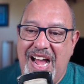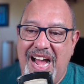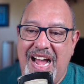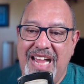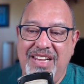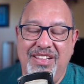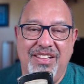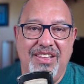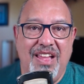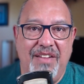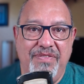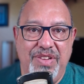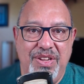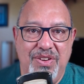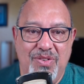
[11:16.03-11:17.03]
I
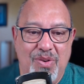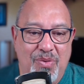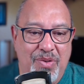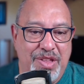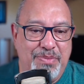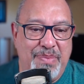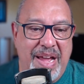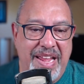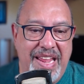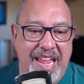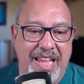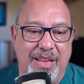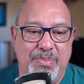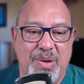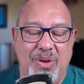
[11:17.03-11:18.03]
love you with my
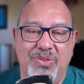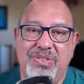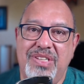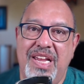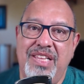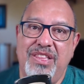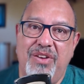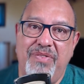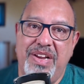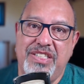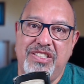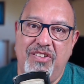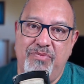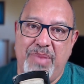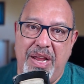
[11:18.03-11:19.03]
elbows and the
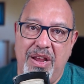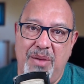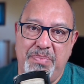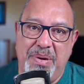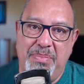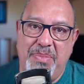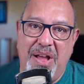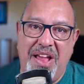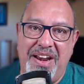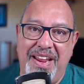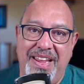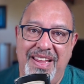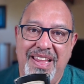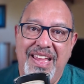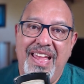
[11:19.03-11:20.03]
rest of my upper
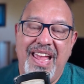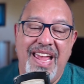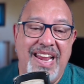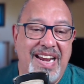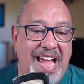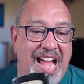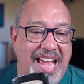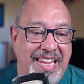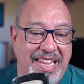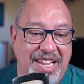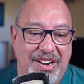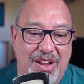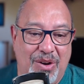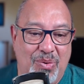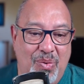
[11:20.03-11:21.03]
body, and I
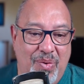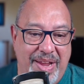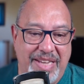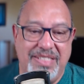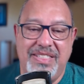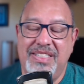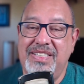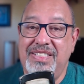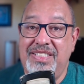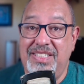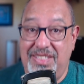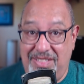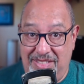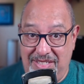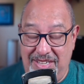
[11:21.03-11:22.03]
cannot wait
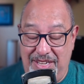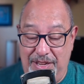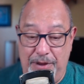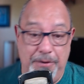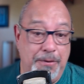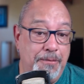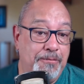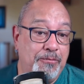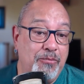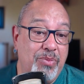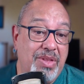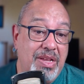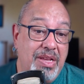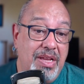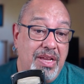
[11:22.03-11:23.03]
to see you.
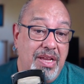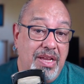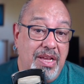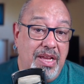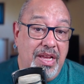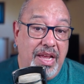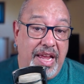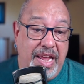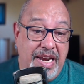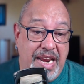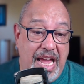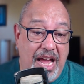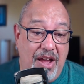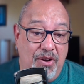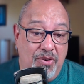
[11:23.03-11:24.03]
And
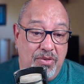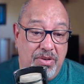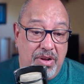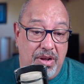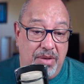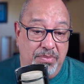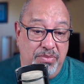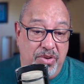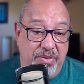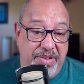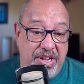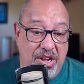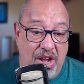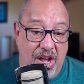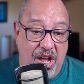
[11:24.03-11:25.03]
now,
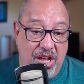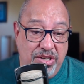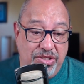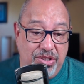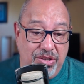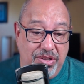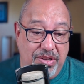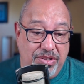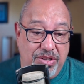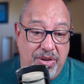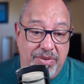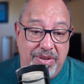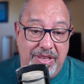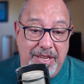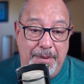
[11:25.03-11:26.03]
moving on to the
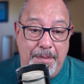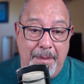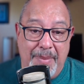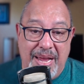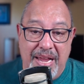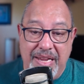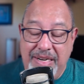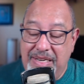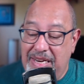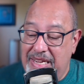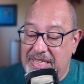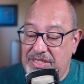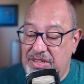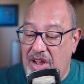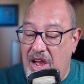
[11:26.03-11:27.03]
totally
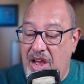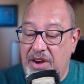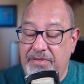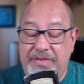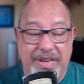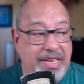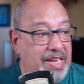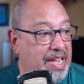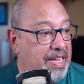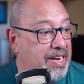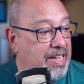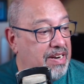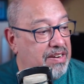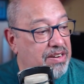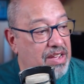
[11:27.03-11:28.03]
mindless,
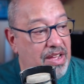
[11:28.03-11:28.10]
unrelated